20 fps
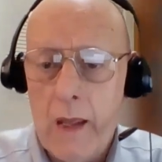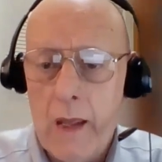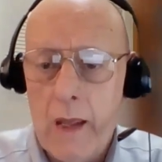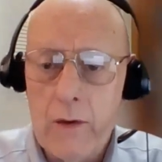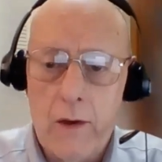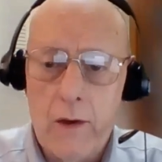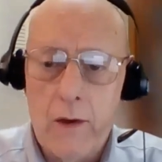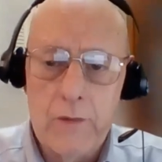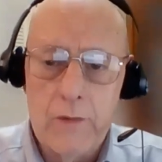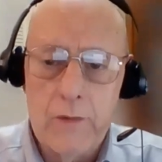
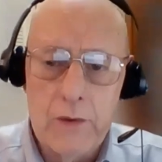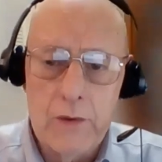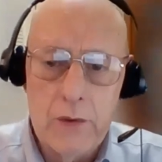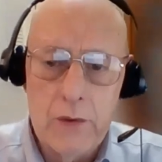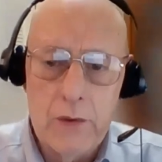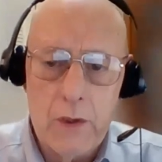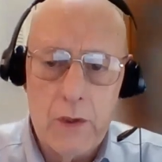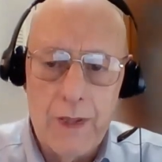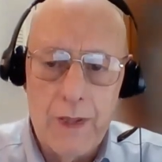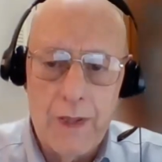and often
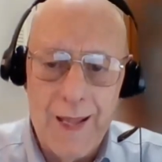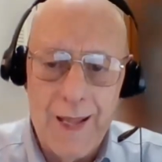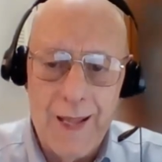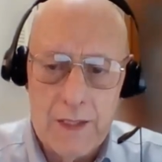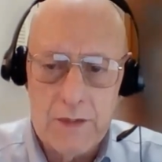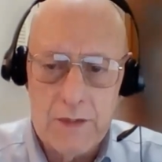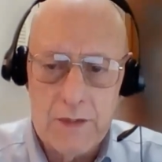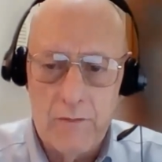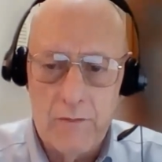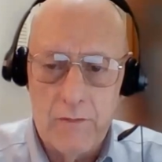took
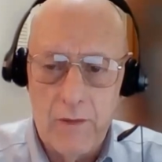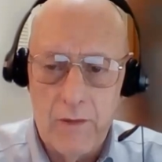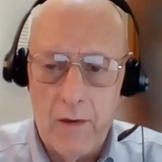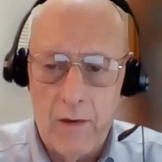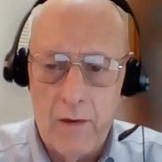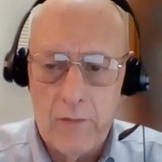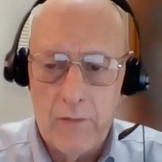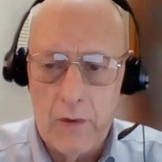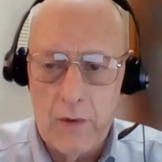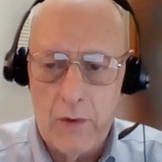lots of
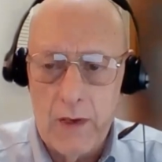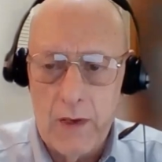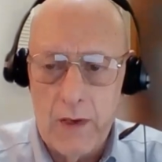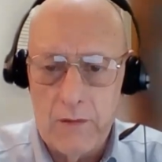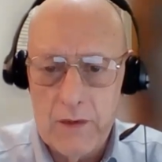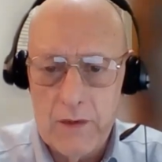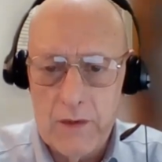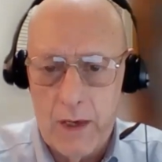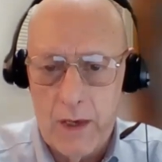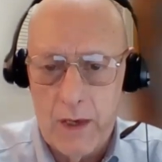effort
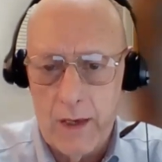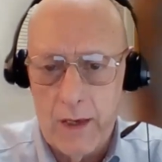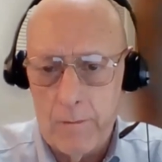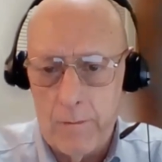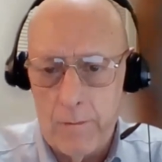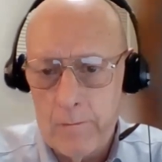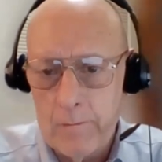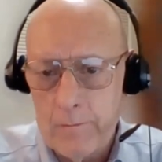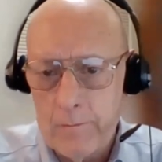and time.